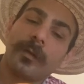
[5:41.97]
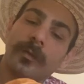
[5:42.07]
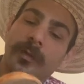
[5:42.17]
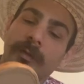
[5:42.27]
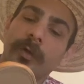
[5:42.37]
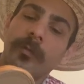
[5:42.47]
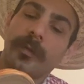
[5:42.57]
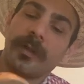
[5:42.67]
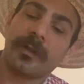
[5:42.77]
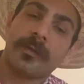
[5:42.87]
the toe
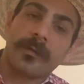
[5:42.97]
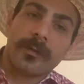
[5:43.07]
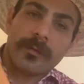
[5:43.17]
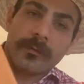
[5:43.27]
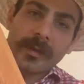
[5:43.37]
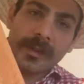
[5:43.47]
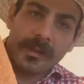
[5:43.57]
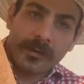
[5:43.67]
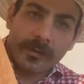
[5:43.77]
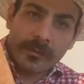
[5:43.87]
bug right
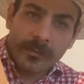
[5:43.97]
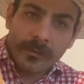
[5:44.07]
here